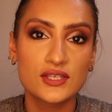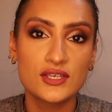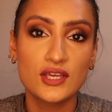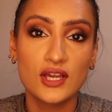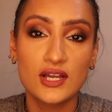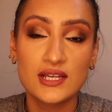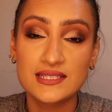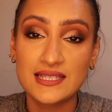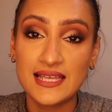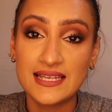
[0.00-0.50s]
So
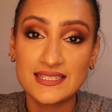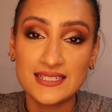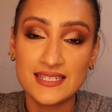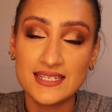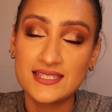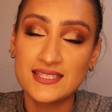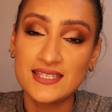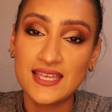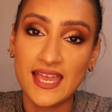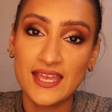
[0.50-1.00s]
guys, that
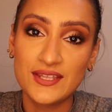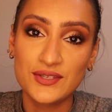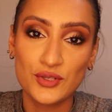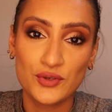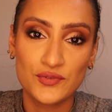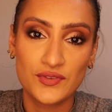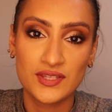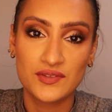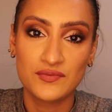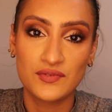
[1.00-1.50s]
is the end
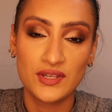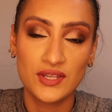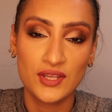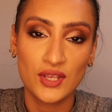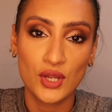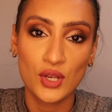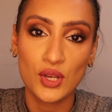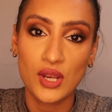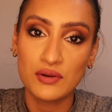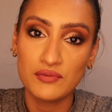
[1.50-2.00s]
of this
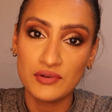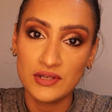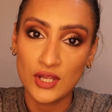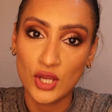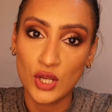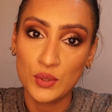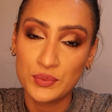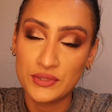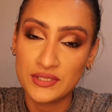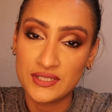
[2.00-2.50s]
video. I
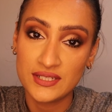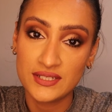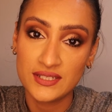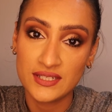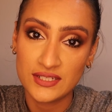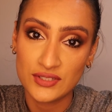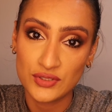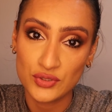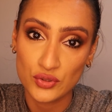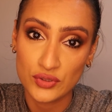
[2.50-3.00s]
really hope you did
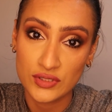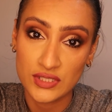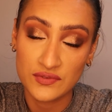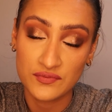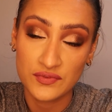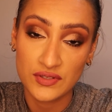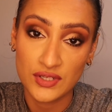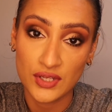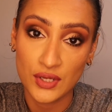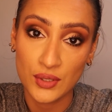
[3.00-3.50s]
enjoy
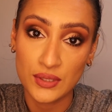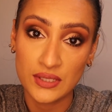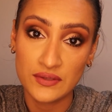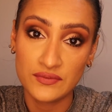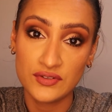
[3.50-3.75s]
this video.